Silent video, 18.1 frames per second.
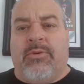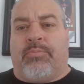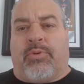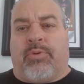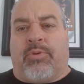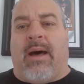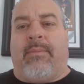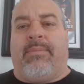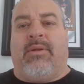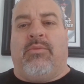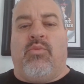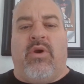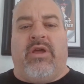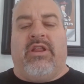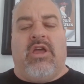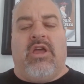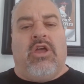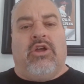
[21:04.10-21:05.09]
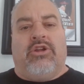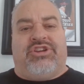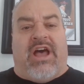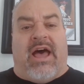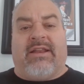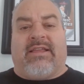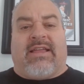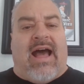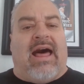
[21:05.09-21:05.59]
the problem when
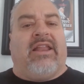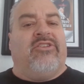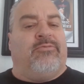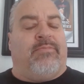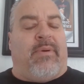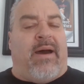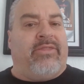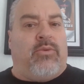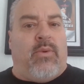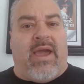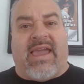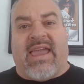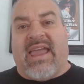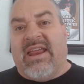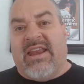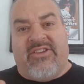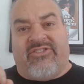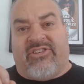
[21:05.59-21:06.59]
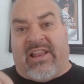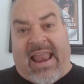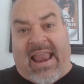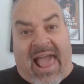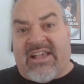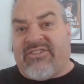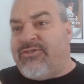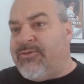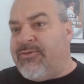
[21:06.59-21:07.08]
John Collins, by the way, in his
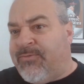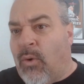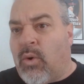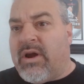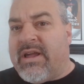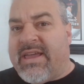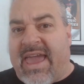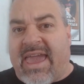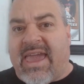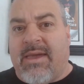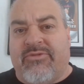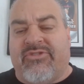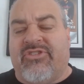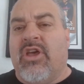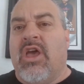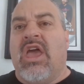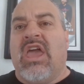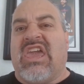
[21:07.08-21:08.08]
last 4 games,